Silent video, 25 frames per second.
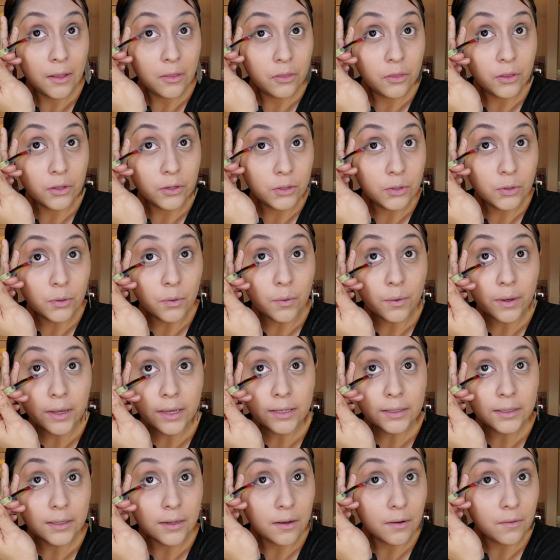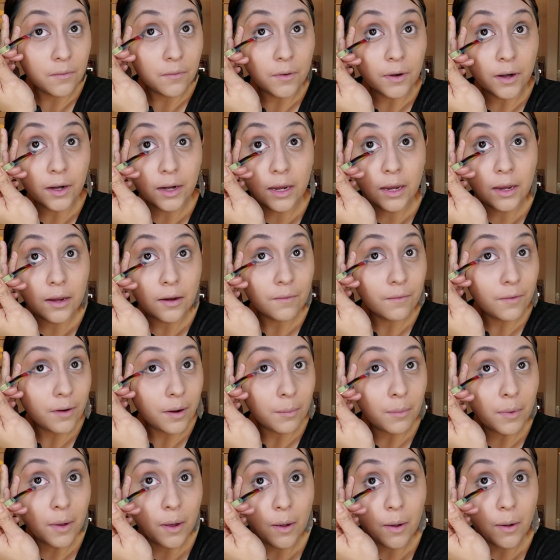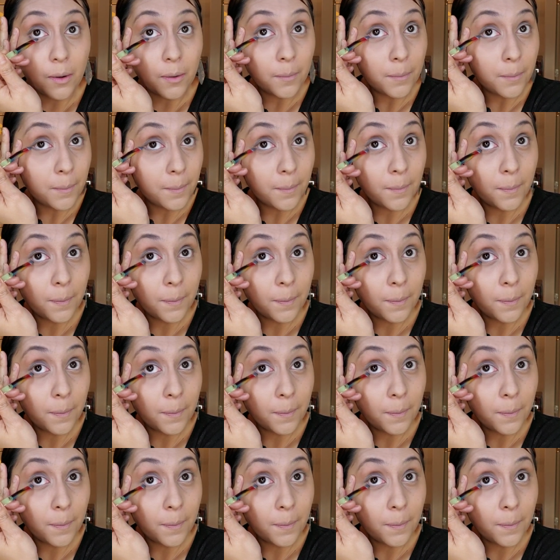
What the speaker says: The joys of working from home.